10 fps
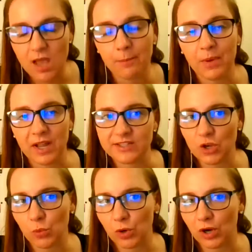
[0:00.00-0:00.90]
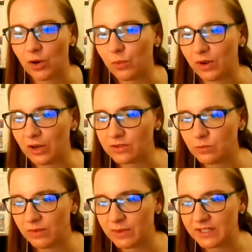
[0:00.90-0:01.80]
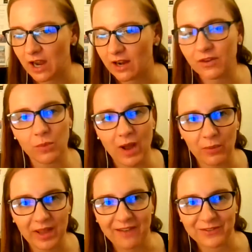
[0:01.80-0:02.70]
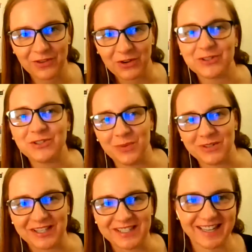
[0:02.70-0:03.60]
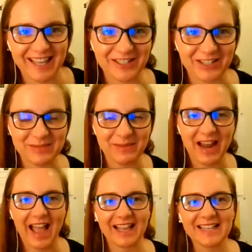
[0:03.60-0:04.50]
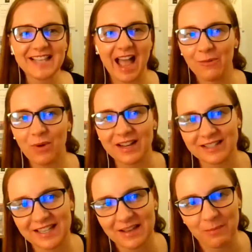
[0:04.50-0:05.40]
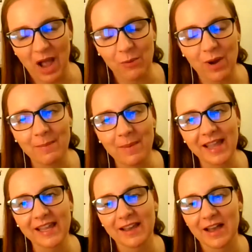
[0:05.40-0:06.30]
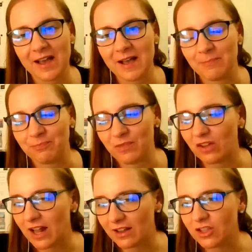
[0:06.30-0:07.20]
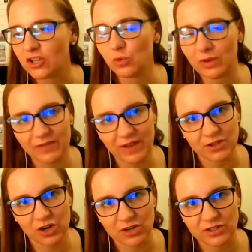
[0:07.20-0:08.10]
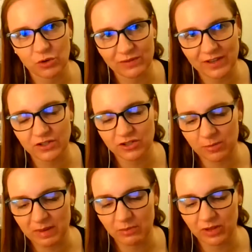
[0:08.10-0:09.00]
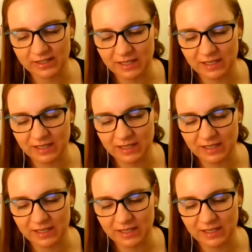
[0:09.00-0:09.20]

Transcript: But so we've been talking for a while. We haven't focused too much on syndications, but I guess I want my, a lot of the new investors are people that